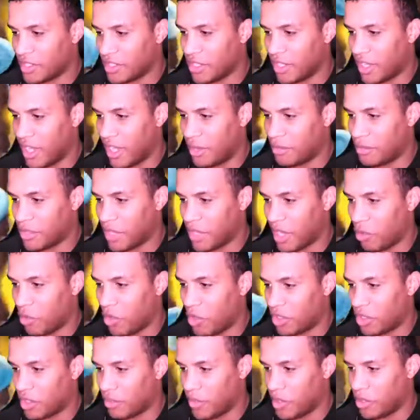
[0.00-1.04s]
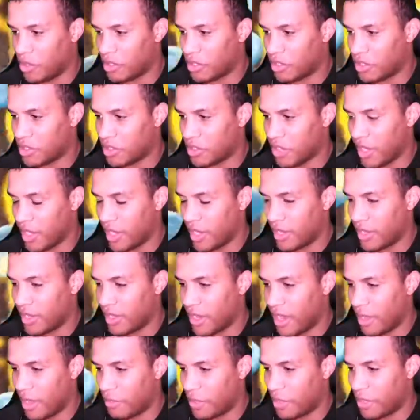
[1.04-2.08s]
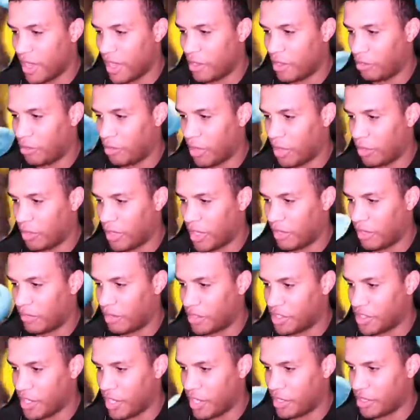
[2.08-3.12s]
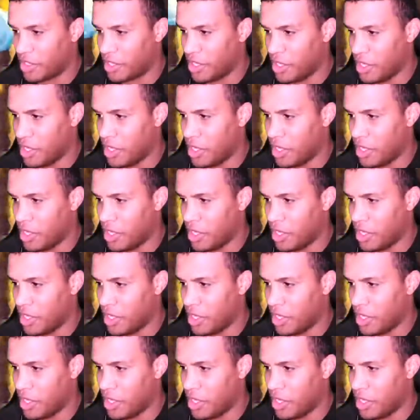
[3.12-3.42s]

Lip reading: the games that I want the most, and I mean that'll probably never change.